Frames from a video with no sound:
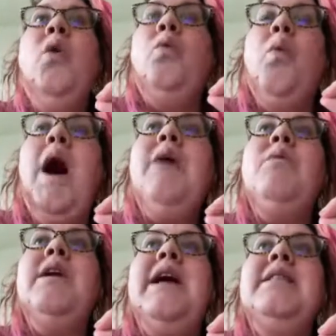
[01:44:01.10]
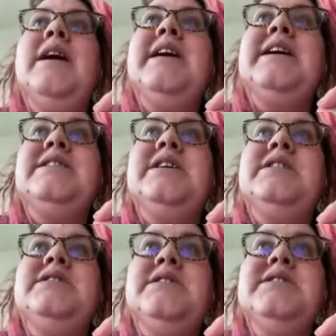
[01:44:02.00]
why would I like it
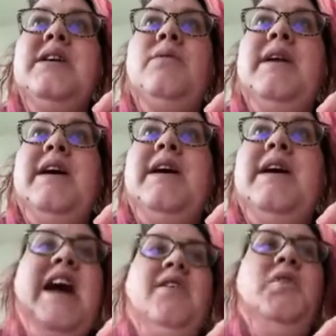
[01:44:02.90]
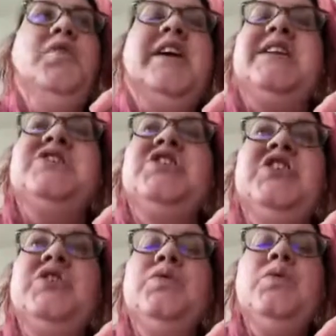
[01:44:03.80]
done to someone else? I don't think it's
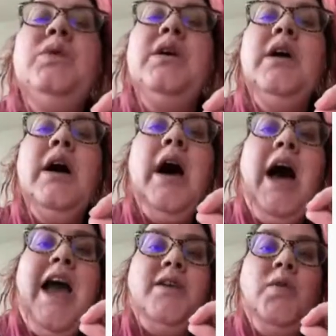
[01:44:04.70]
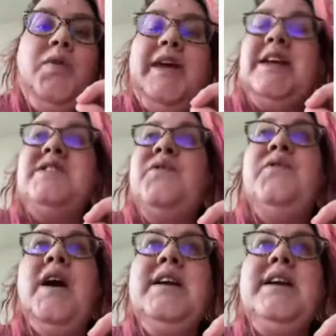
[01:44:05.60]
cute. I don't think it's
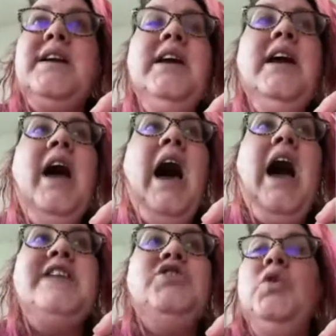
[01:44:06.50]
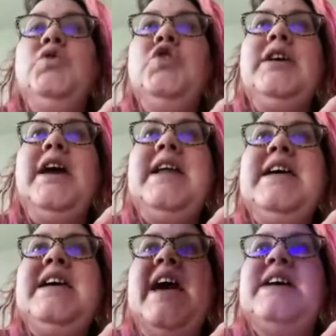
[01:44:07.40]
funny. I don't look at
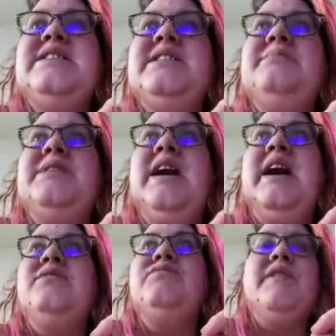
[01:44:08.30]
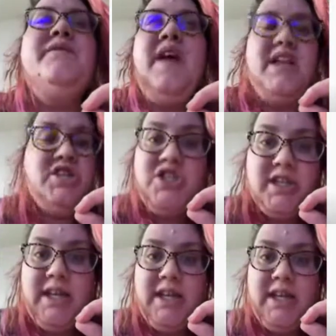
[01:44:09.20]
it as some kind of revenge
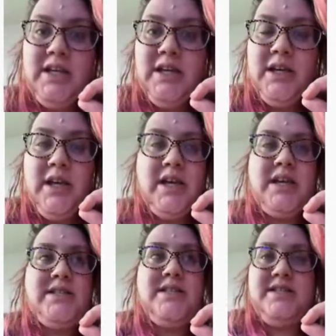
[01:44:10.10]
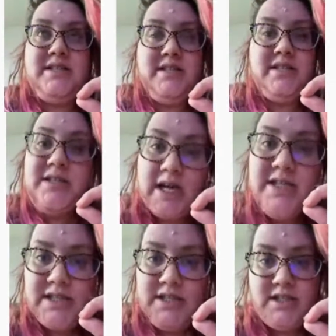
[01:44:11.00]
thing because it's
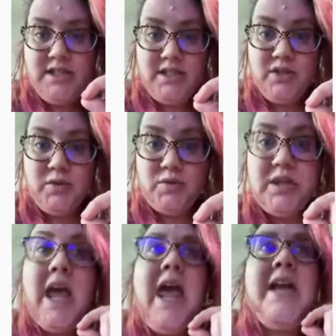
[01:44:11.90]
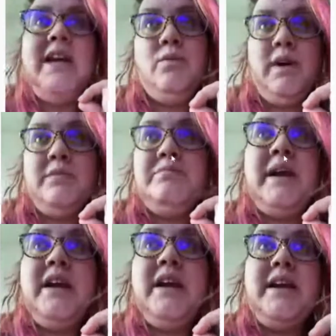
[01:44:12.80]
disgusting to do to anyone,
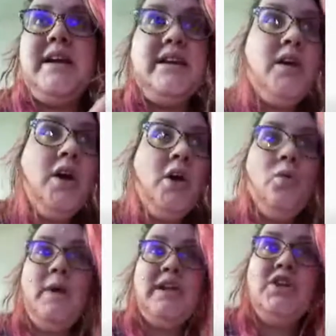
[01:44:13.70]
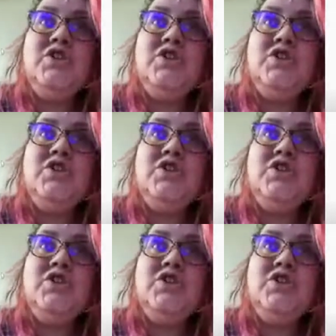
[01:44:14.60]
period. When you